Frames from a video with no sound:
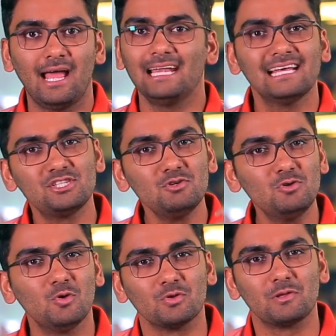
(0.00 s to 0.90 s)
And as you
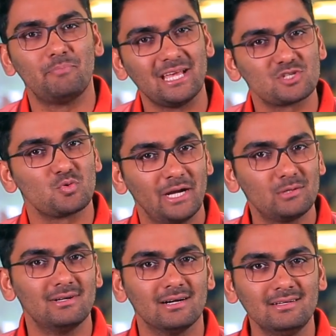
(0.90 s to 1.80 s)
know, the best way
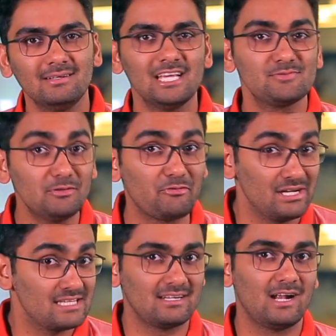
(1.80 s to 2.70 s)
to learn is with
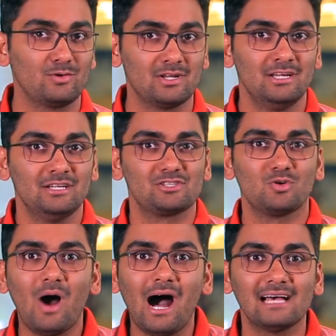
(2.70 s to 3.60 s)
friends around.
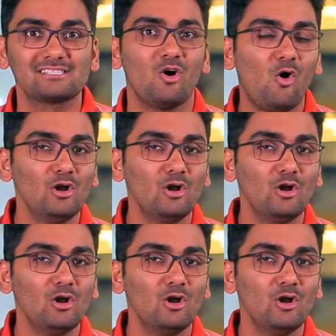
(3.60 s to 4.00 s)
So ask